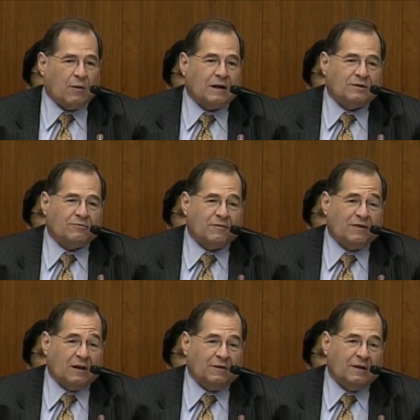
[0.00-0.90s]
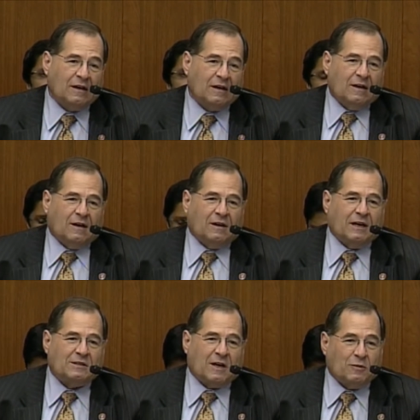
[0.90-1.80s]
as revealed in the
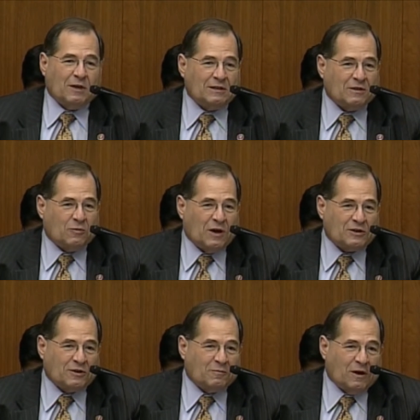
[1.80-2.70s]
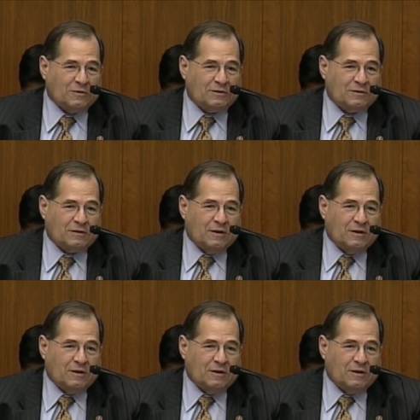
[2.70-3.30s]
last couple of days in the Washington Post,